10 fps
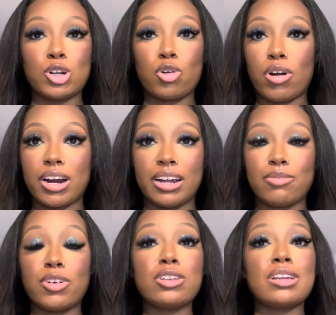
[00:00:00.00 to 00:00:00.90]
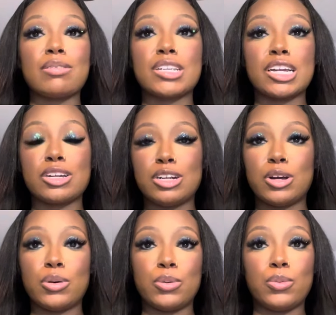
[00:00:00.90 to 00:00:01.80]
crying. First I was like, you
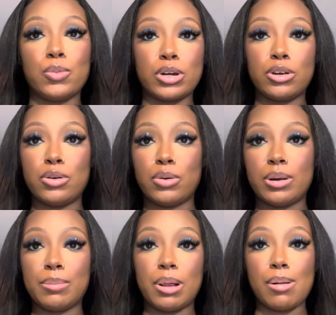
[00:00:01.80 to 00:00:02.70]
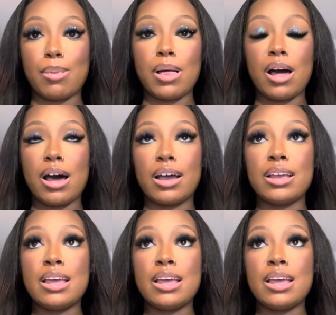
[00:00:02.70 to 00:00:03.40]
know, what are you doing? Blah, blah, blah.